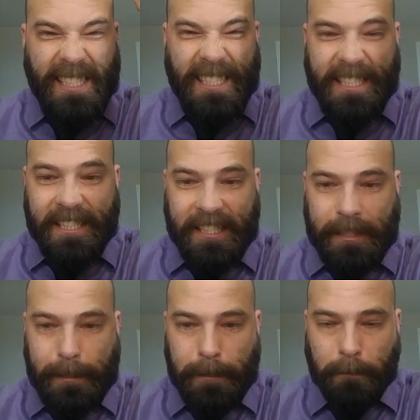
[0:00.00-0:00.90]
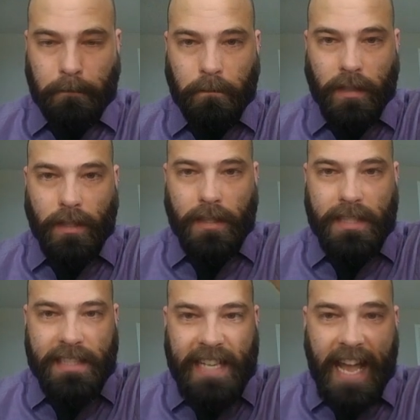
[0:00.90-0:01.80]
Yes!
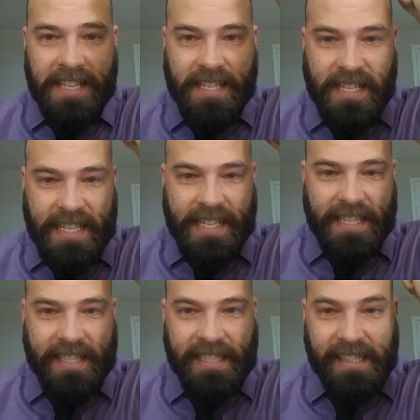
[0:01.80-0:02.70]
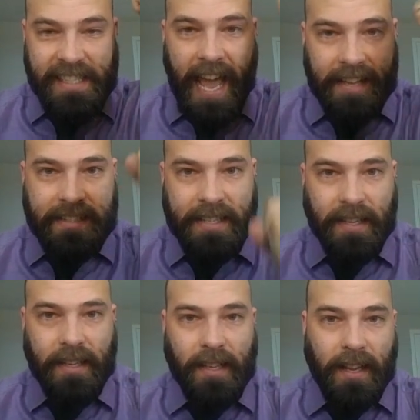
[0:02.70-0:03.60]
Yes, yes, yes.
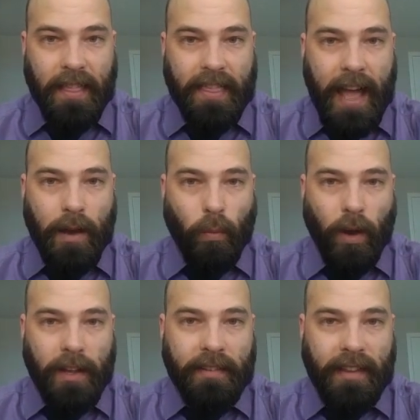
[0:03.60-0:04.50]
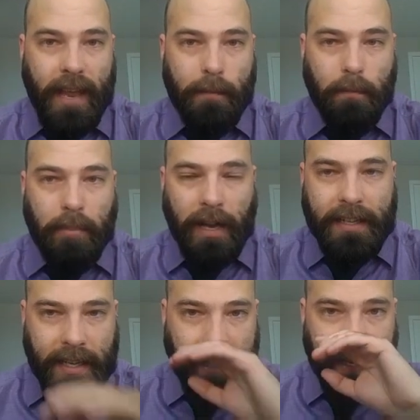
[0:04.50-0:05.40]
That was a
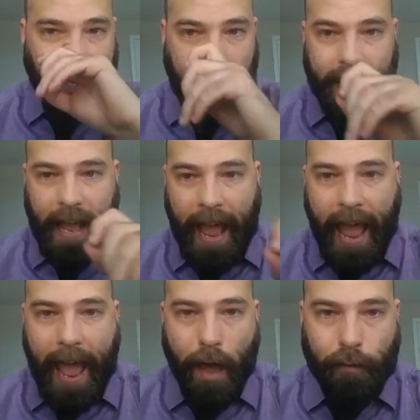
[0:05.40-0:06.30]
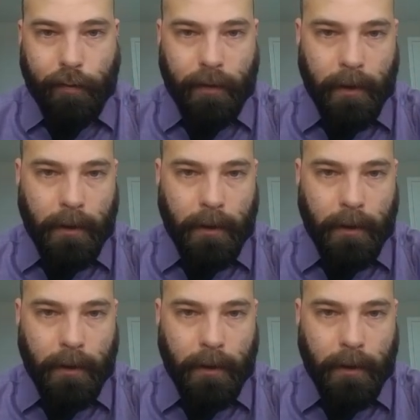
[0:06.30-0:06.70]
butt kicking and a half.